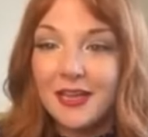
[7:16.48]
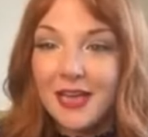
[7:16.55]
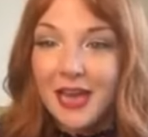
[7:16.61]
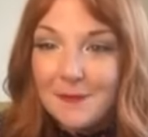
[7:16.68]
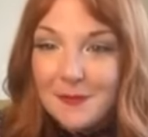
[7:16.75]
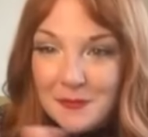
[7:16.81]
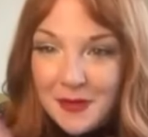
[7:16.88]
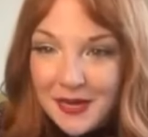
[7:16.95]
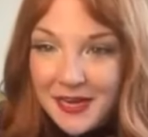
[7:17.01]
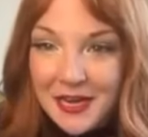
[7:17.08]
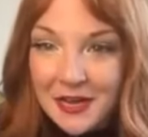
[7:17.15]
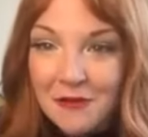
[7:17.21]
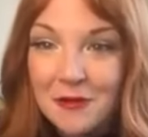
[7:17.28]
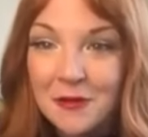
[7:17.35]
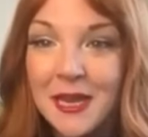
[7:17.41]
keep the money
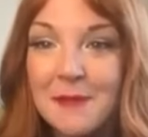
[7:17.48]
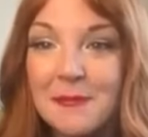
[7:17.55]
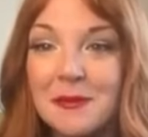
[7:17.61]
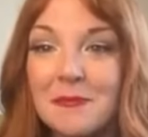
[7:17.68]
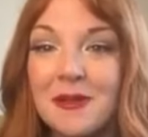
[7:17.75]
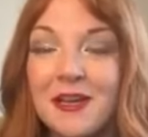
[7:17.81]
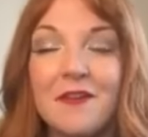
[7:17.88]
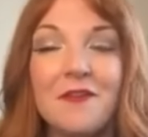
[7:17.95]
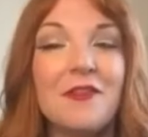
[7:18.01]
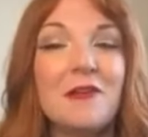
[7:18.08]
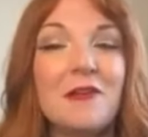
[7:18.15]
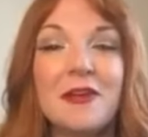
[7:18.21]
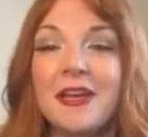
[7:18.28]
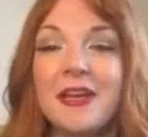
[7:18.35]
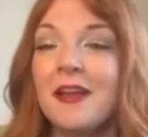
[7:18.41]
going, keep the money
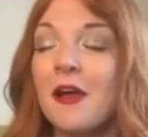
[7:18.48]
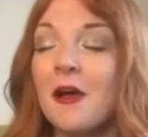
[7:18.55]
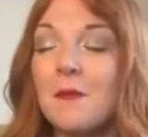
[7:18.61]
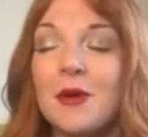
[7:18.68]
flowing.